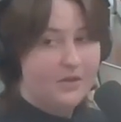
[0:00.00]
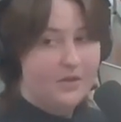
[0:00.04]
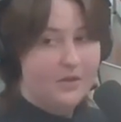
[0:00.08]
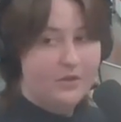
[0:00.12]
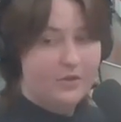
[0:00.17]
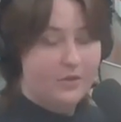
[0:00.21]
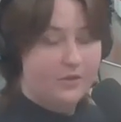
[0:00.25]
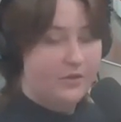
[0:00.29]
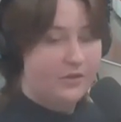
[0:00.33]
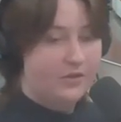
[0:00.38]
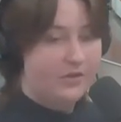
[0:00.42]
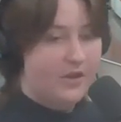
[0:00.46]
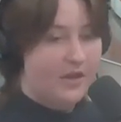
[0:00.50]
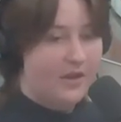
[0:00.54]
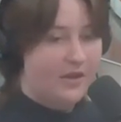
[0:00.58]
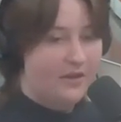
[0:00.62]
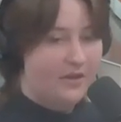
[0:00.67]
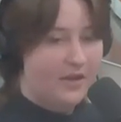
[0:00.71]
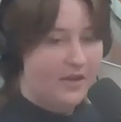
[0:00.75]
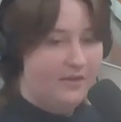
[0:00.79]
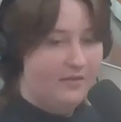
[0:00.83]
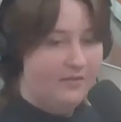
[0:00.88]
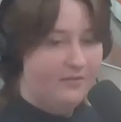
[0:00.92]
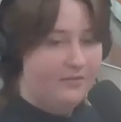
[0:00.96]
So there's not a
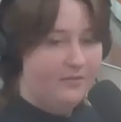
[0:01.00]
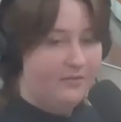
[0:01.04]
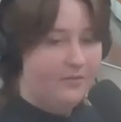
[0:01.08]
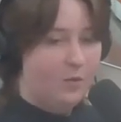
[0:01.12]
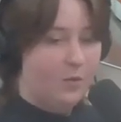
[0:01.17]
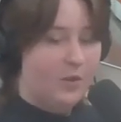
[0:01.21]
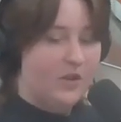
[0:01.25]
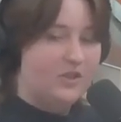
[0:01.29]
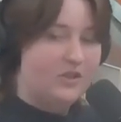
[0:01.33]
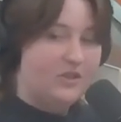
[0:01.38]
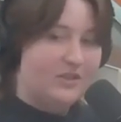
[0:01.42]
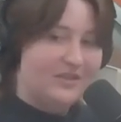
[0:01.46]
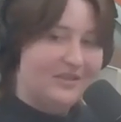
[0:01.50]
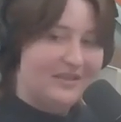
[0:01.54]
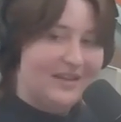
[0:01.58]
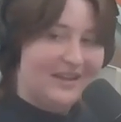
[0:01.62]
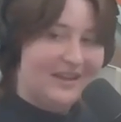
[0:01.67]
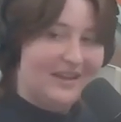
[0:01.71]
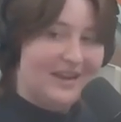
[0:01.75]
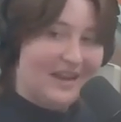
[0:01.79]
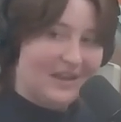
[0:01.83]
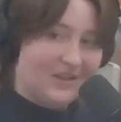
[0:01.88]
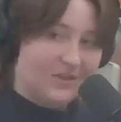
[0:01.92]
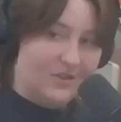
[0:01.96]
lot of questions they
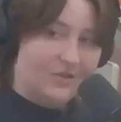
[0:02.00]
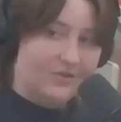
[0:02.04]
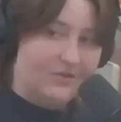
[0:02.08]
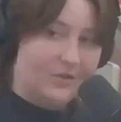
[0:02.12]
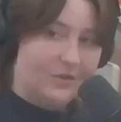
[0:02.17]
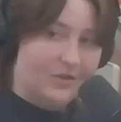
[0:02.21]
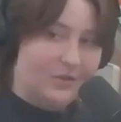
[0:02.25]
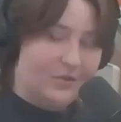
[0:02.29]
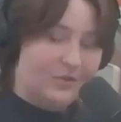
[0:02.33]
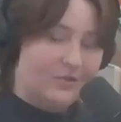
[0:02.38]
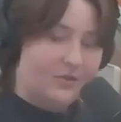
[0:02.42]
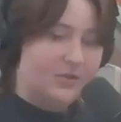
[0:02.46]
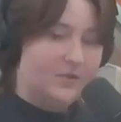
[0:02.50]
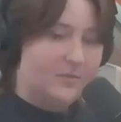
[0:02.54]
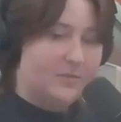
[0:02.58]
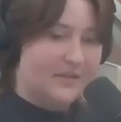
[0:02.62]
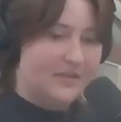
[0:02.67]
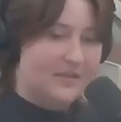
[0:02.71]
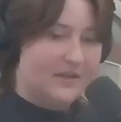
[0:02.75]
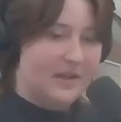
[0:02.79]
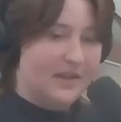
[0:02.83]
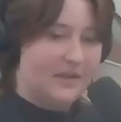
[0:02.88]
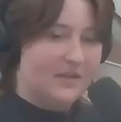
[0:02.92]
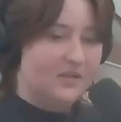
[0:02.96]
can answer for students
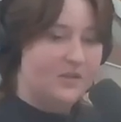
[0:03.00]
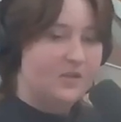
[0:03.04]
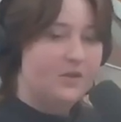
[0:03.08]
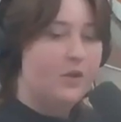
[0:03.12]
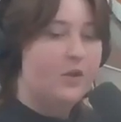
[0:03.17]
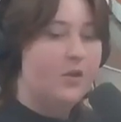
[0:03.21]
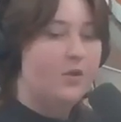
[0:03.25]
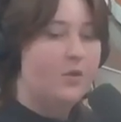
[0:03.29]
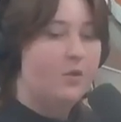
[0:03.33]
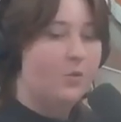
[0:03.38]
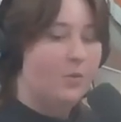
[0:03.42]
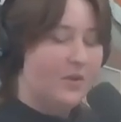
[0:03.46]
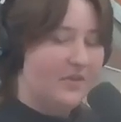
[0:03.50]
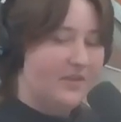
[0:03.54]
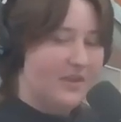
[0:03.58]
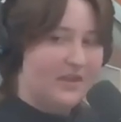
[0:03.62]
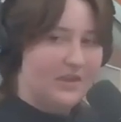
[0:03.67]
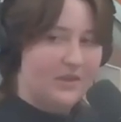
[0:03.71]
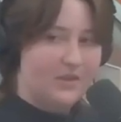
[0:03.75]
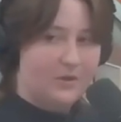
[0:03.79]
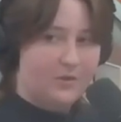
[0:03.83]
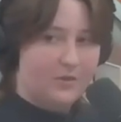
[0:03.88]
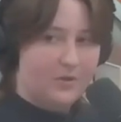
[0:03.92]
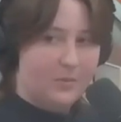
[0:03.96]
besides what they
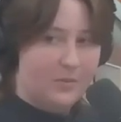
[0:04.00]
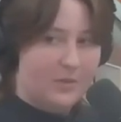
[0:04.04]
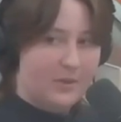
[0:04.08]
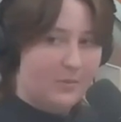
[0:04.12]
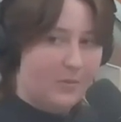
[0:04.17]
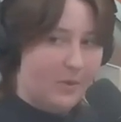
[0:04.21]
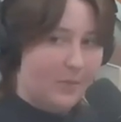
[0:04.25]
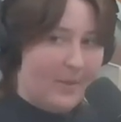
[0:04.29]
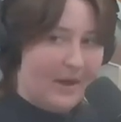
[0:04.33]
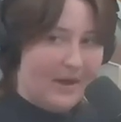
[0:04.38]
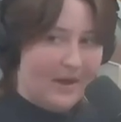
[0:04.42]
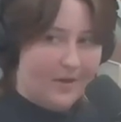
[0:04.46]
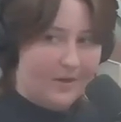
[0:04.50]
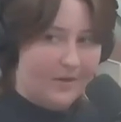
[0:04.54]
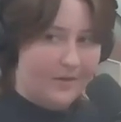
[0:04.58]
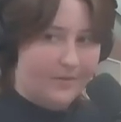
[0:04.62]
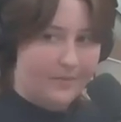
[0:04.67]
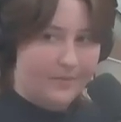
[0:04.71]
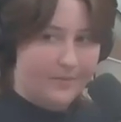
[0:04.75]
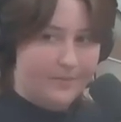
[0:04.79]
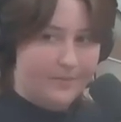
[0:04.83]
can do to be prepared.